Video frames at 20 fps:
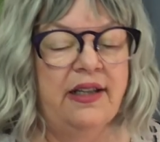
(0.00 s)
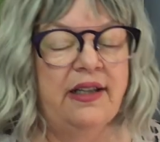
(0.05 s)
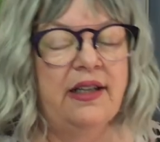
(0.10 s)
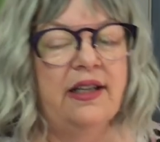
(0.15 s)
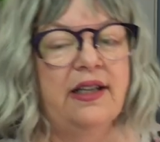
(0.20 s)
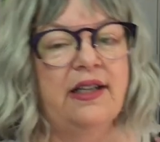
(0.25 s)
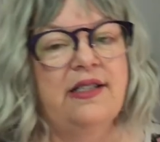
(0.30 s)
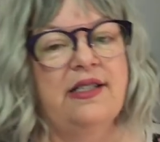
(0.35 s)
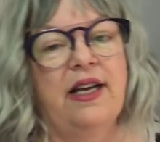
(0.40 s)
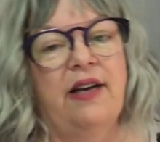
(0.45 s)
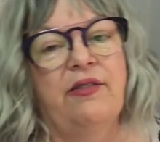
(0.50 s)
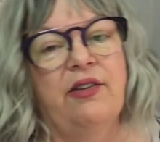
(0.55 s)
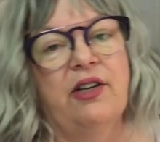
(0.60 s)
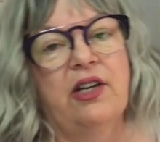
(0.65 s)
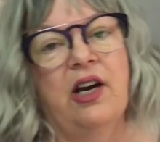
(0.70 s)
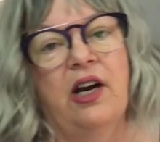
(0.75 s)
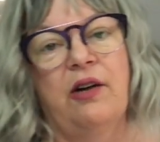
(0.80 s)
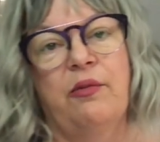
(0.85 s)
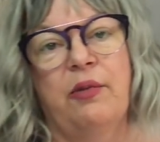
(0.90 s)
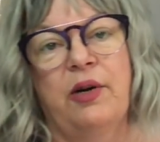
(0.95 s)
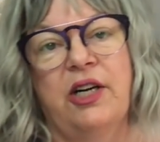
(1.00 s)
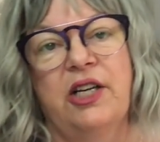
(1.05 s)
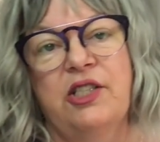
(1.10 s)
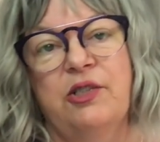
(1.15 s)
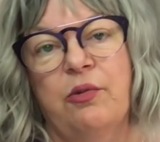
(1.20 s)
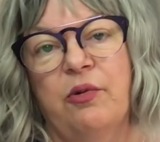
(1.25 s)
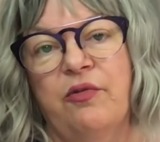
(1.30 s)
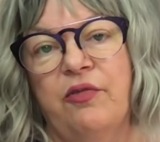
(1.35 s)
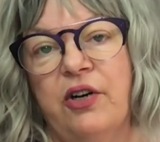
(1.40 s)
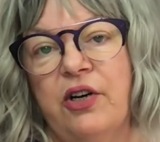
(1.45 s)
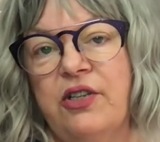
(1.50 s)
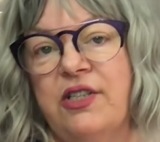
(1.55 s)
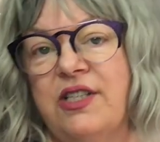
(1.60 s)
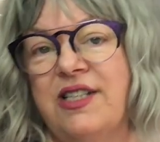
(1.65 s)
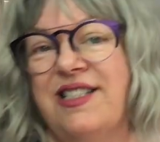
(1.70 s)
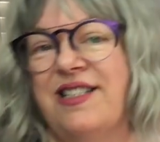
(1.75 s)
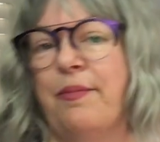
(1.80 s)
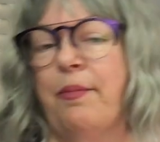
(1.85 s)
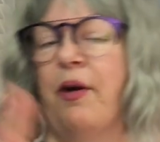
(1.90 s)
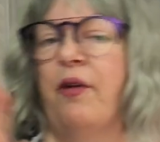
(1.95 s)
The Devil card, when it's reversed,
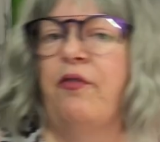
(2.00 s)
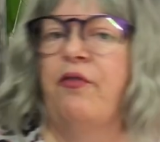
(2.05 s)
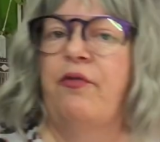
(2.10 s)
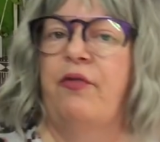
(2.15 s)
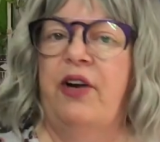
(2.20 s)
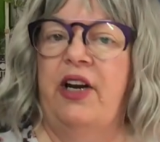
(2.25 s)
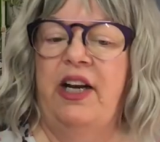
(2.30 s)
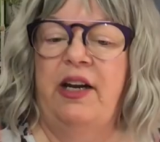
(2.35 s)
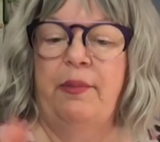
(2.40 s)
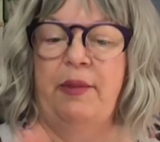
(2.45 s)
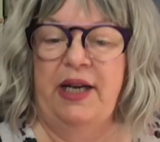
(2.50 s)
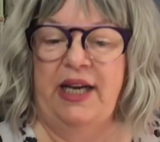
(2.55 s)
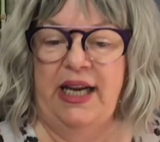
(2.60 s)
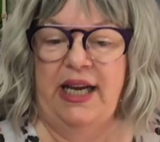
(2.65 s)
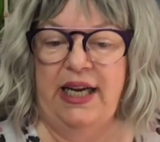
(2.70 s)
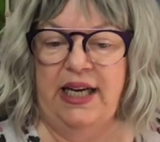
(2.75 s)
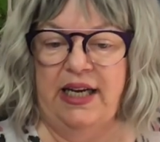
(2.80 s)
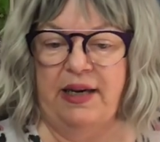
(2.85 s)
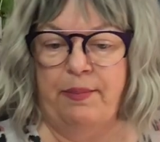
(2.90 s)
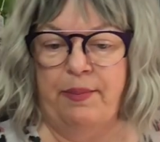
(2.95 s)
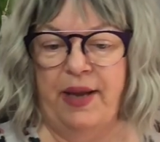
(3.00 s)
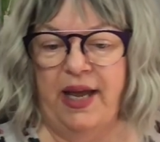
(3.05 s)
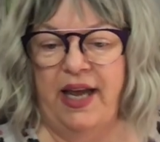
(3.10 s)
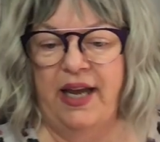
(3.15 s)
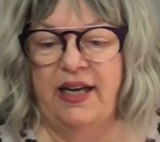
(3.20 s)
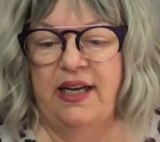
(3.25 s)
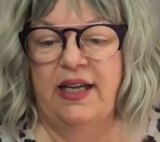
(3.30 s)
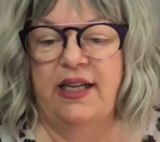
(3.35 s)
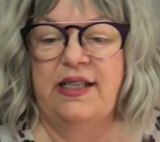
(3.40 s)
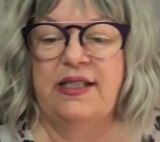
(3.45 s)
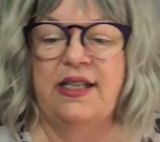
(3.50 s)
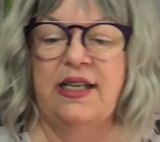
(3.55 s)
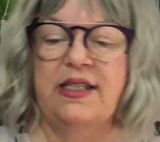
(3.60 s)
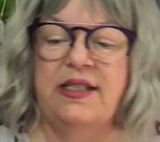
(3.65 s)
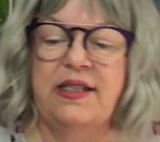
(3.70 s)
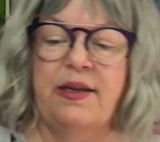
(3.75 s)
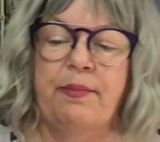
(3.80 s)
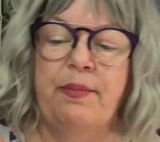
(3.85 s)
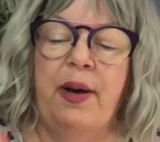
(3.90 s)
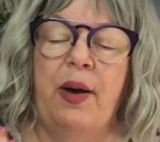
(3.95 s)
is about freedom and independence.
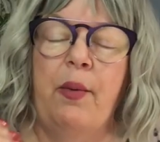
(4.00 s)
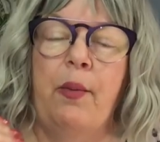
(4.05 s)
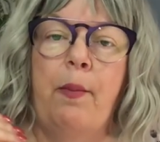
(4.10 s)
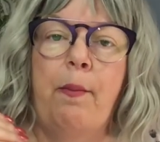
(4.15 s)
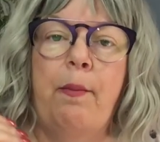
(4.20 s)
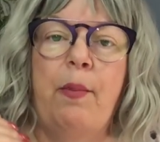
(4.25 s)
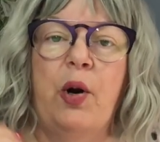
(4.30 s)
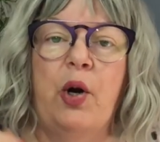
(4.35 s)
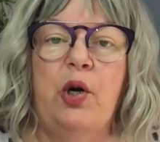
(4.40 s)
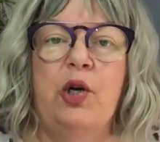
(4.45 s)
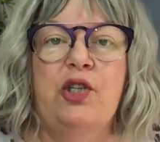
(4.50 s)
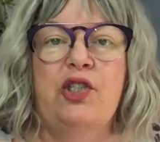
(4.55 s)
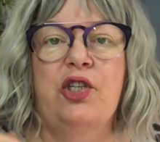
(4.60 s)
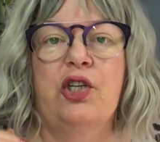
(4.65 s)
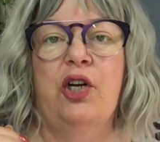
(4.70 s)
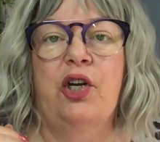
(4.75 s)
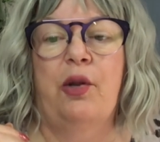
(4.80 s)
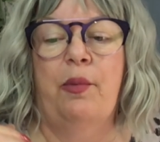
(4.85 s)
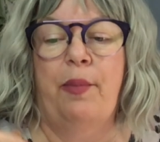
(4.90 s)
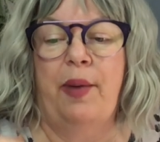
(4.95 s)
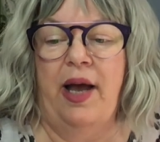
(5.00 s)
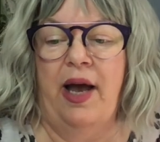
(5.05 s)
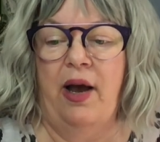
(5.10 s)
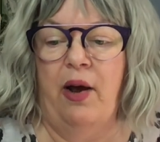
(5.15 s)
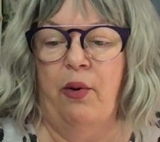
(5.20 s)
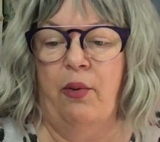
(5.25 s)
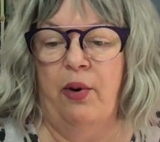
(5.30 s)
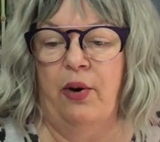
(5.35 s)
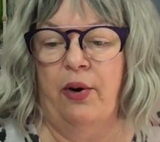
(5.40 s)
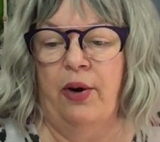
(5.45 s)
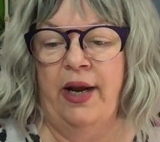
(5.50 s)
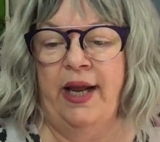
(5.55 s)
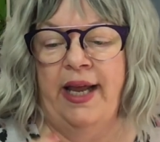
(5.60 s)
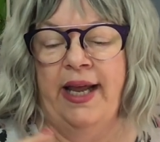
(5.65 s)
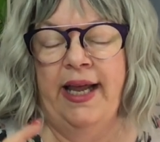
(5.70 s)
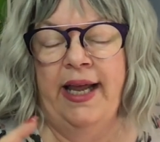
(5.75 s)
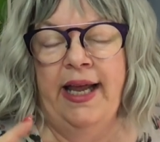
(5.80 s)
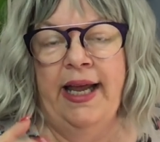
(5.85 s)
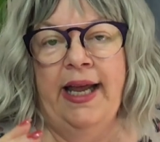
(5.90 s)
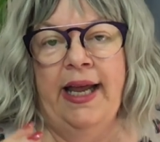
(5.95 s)
It's about personal power
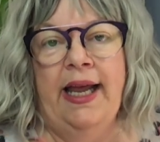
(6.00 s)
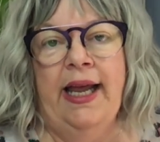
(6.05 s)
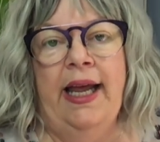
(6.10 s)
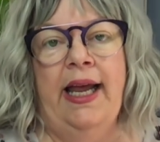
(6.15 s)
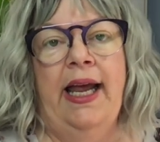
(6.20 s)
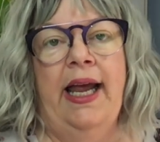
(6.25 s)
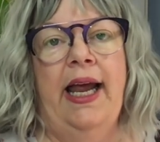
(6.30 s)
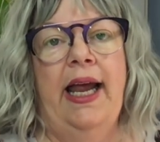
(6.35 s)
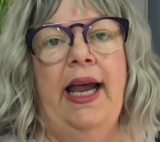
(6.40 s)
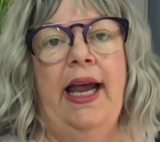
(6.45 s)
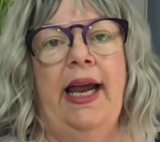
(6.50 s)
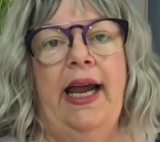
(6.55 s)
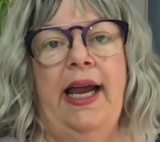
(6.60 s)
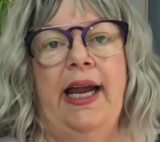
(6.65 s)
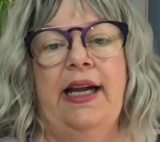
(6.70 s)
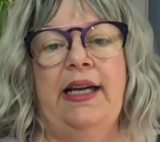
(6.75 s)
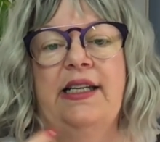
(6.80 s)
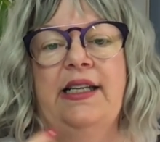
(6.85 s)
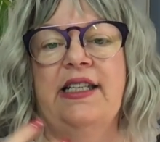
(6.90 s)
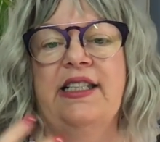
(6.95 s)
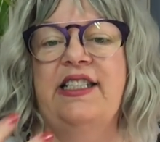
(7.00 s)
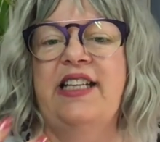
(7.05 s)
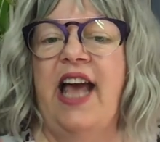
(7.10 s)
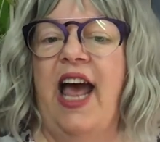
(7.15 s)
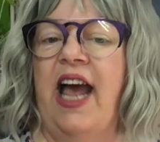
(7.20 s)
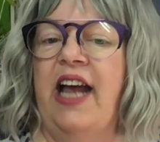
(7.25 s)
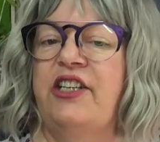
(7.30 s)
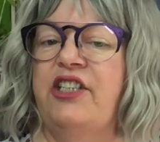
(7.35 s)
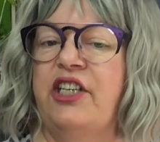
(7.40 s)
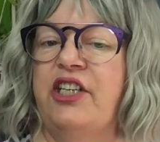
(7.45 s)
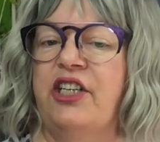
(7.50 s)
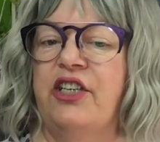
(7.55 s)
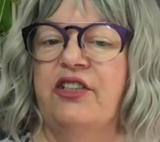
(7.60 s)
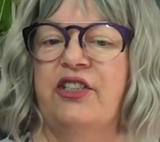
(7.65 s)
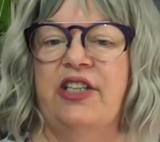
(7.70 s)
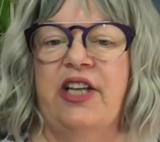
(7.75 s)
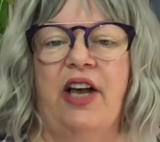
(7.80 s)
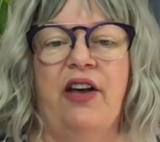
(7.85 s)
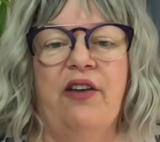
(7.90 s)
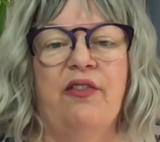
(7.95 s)
and detaching
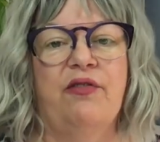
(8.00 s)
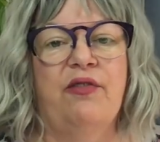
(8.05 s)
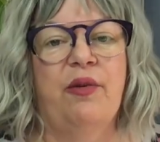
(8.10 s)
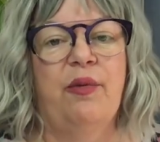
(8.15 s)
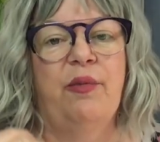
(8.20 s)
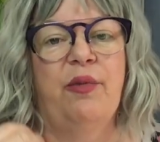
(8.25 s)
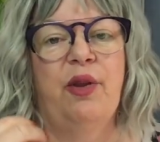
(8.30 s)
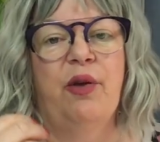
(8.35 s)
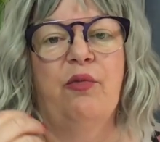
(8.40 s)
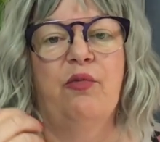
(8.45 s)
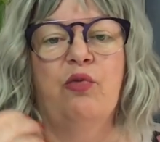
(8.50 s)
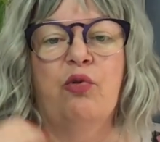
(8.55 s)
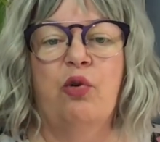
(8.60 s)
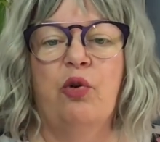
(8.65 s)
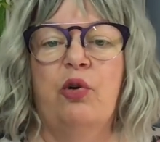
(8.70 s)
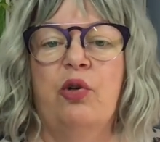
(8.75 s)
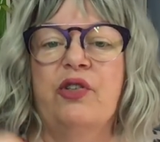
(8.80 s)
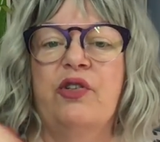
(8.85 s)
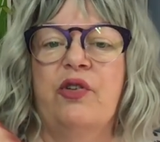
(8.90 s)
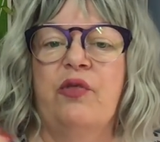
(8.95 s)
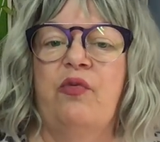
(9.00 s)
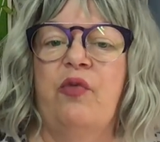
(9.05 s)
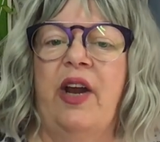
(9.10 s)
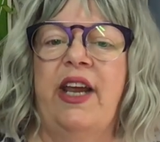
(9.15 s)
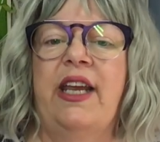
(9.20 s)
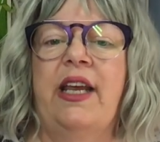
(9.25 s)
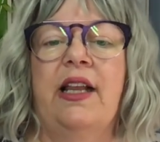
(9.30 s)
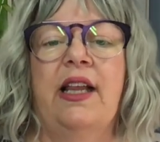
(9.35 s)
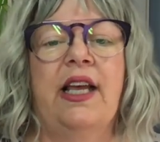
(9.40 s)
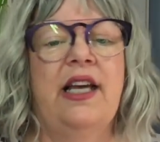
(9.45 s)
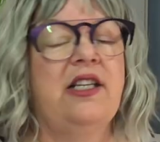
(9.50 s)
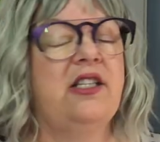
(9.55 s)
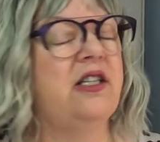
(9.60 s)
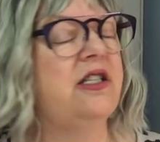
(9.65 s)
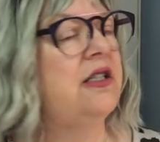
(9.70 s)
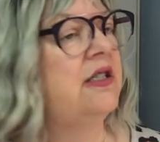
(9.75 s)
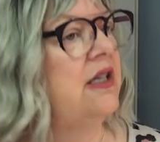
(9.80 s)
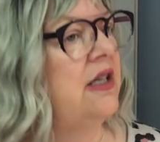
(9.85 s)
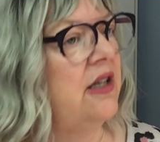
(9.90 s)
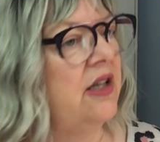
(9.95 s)
yourself from the rules and
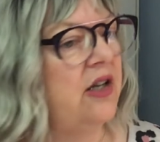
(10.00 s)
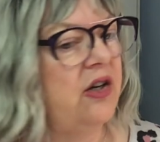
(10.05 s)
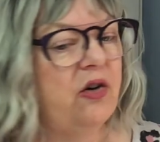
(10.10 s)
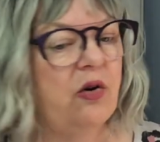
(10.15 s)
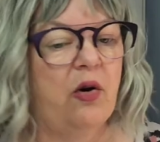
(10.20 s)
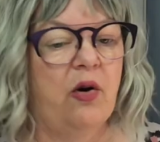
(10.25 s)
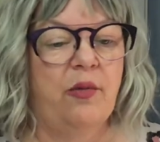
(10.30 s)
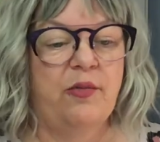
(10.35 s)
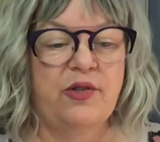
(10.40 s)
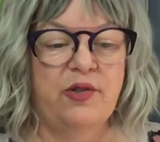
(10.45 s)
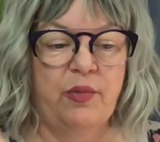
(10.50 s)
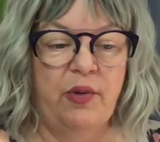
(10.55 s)
regulations and the norms.